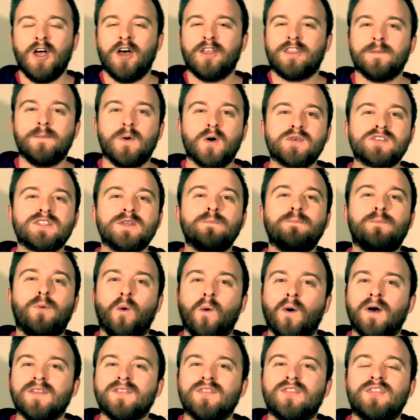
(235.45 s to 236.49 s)
The most
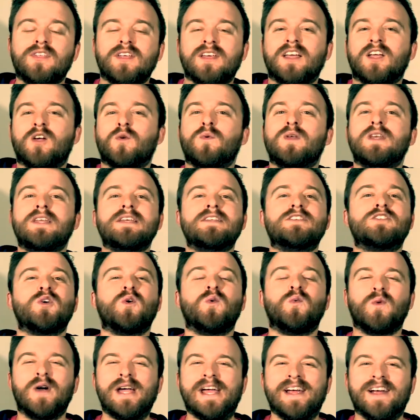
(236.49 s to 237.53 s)
important thing we need to
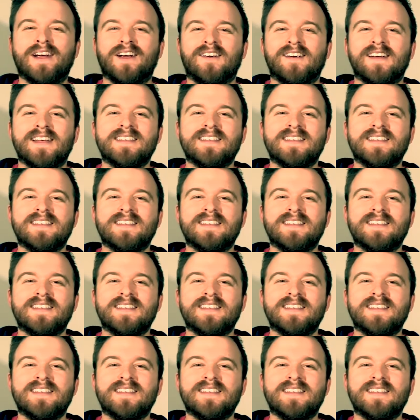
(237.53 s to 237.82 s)
wear